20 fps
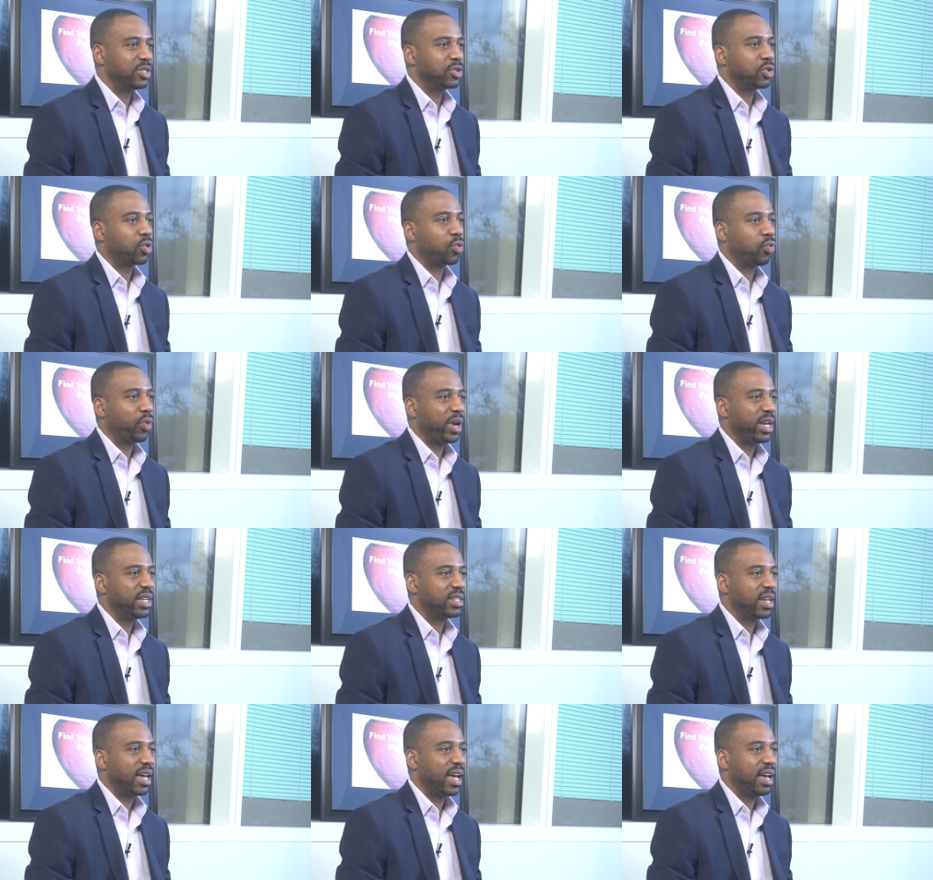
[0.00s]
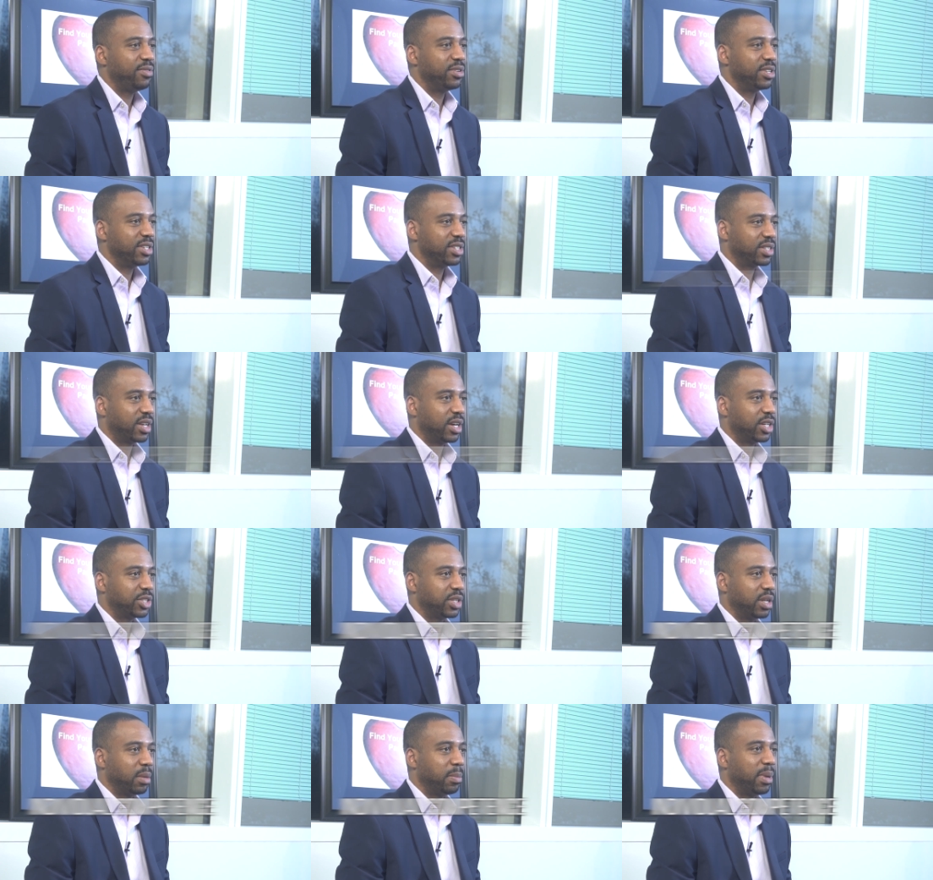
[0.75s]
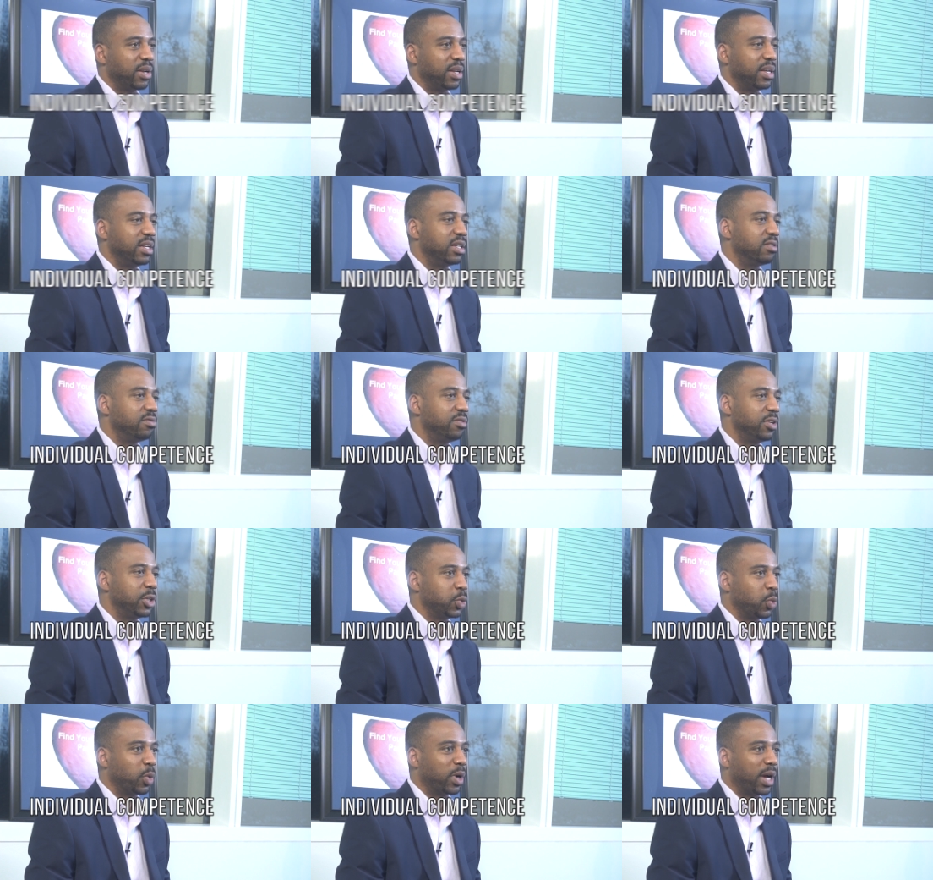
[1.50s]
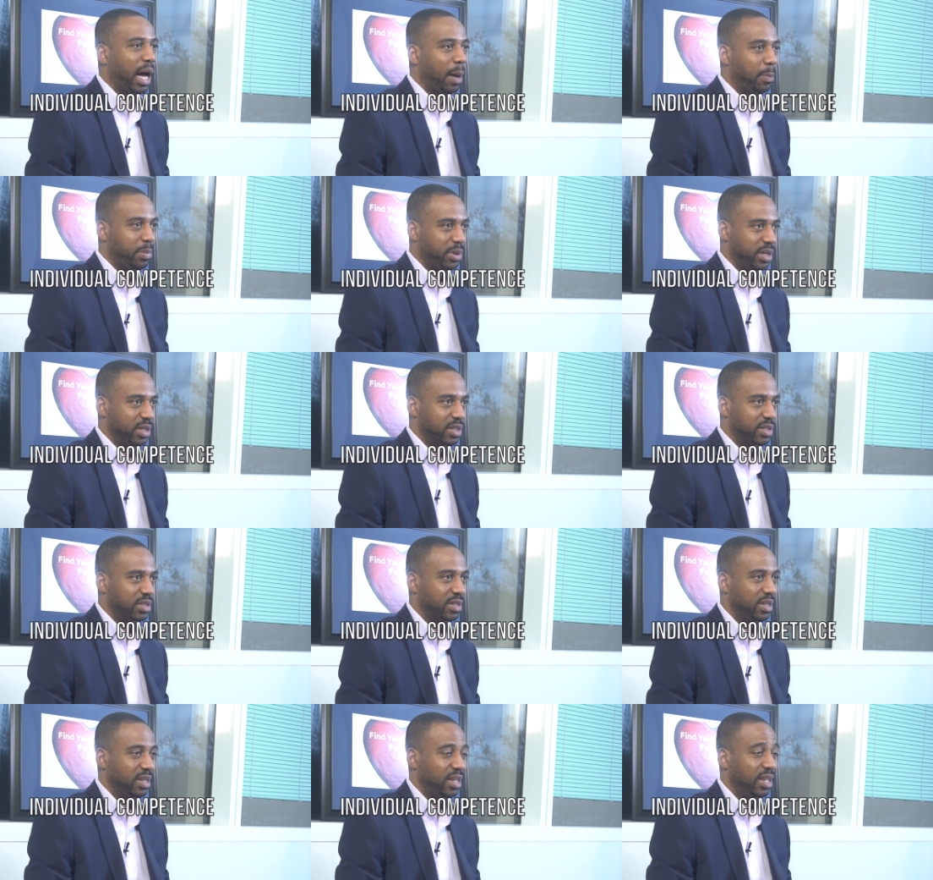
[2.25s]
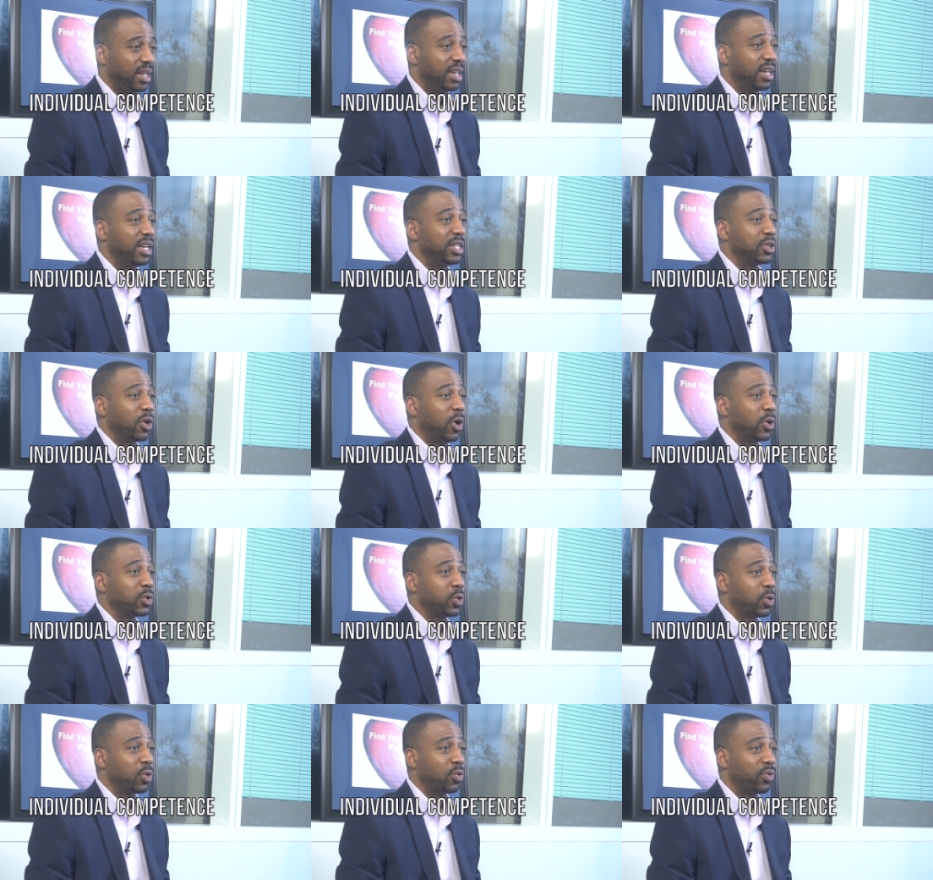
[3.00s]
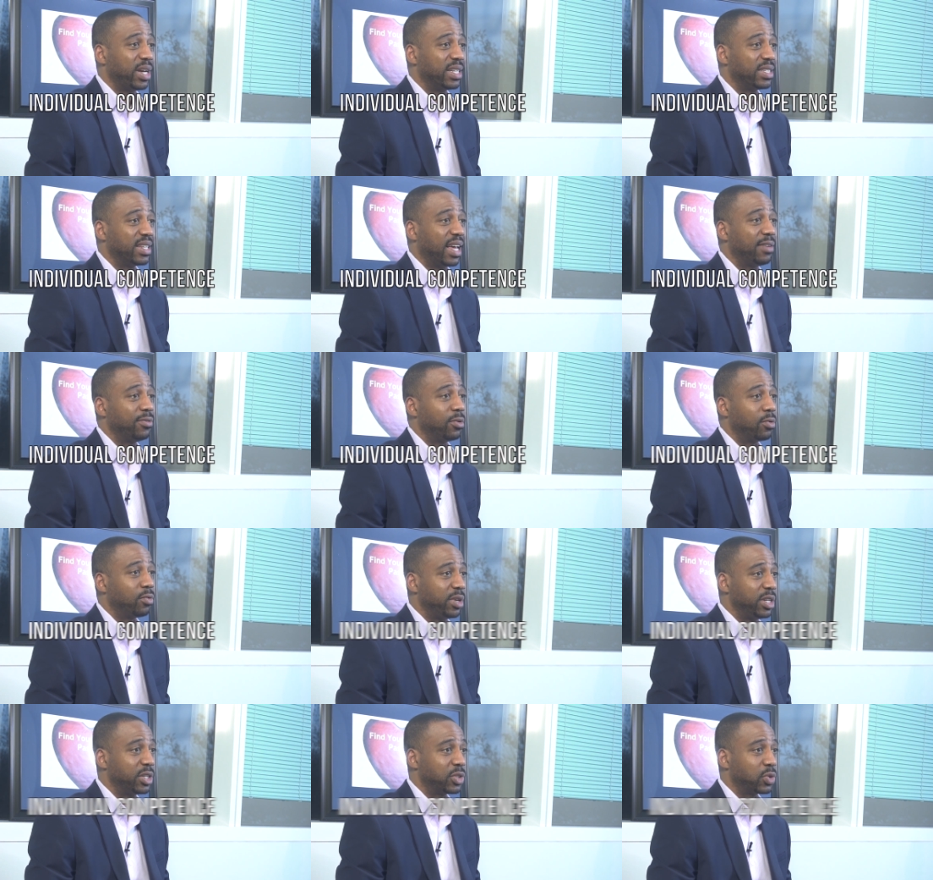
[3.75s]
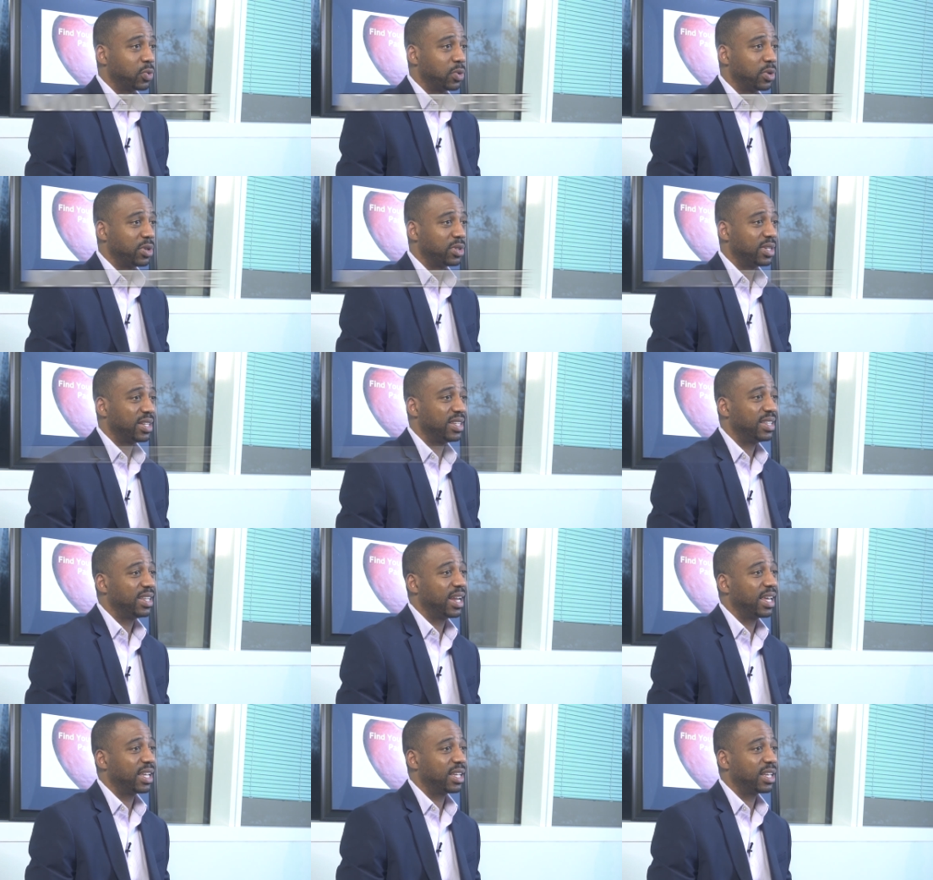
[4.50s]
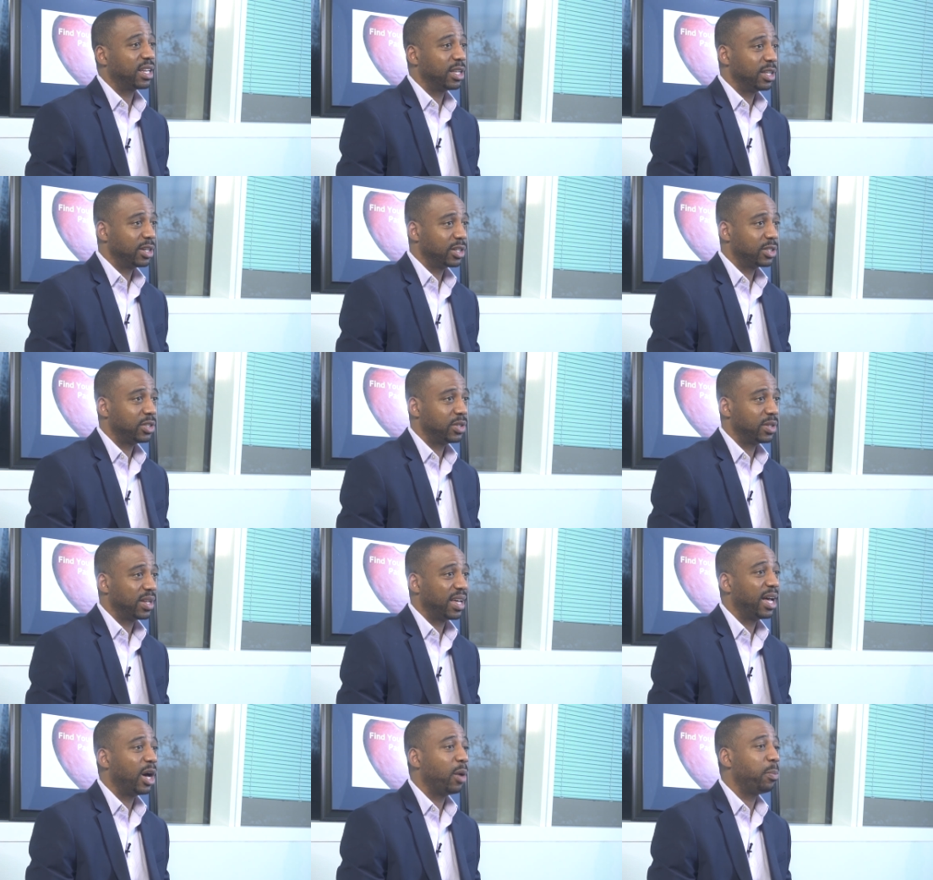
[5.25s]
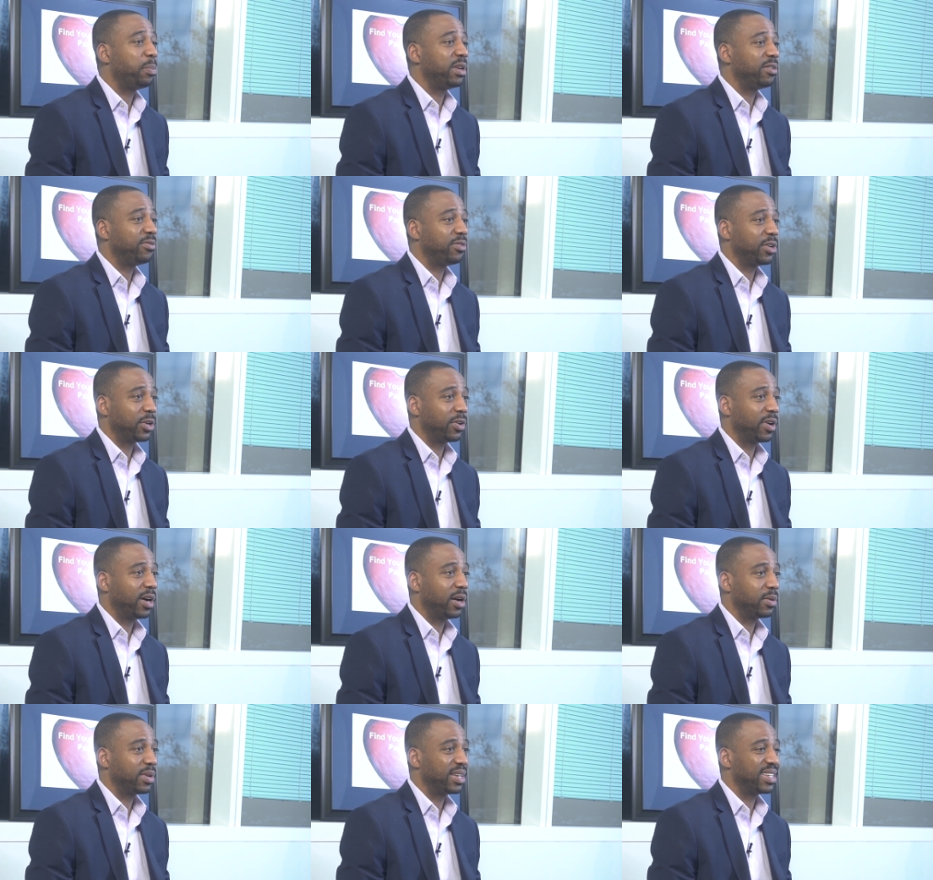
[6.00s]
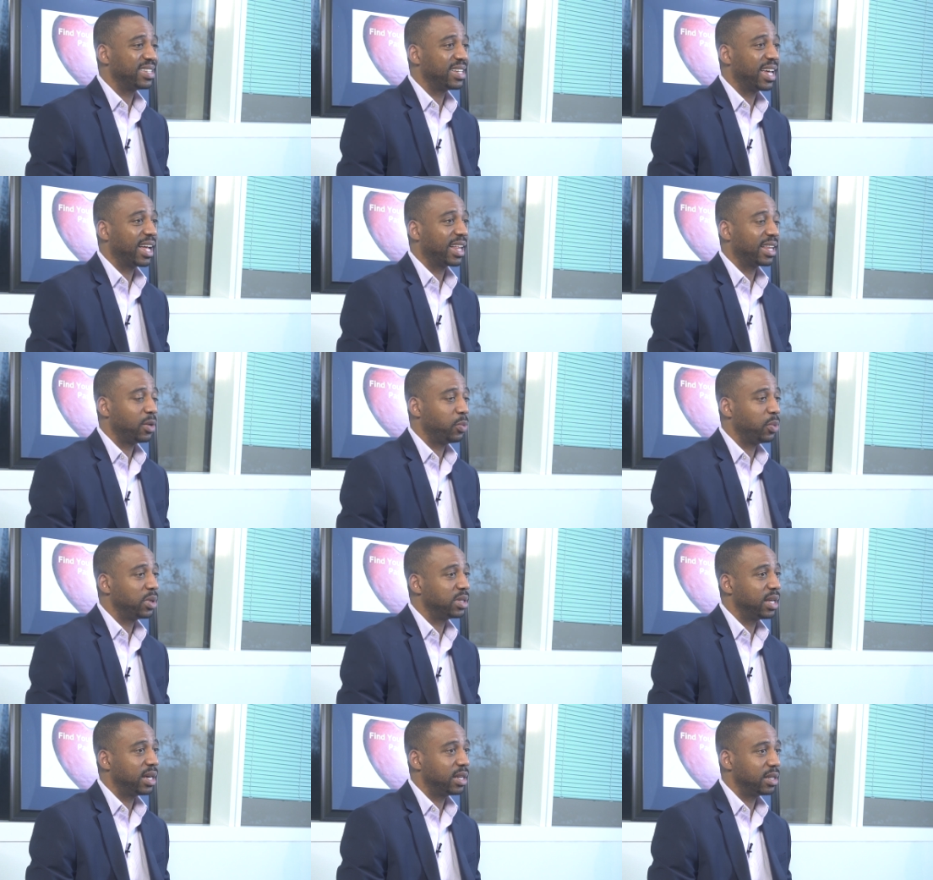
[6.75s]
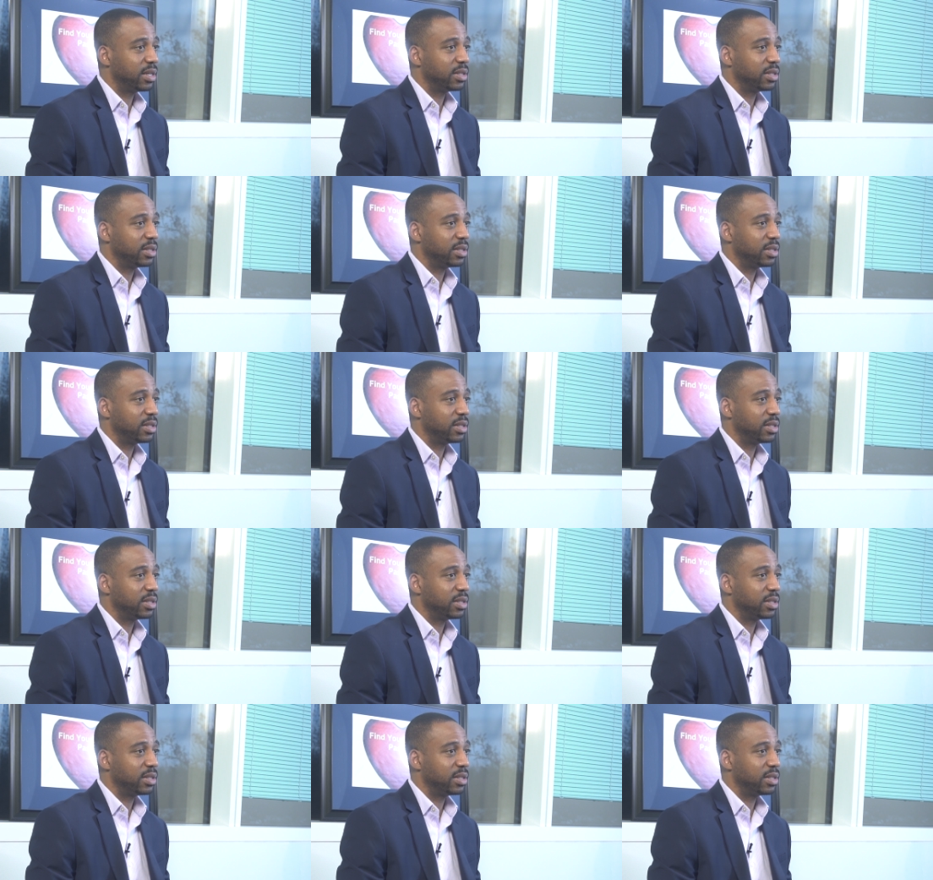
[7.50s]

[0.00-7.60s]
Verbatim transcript: It's great to have a discussion about individual competence. It's also great to have a resource that I can look to to help me figure out exactly what that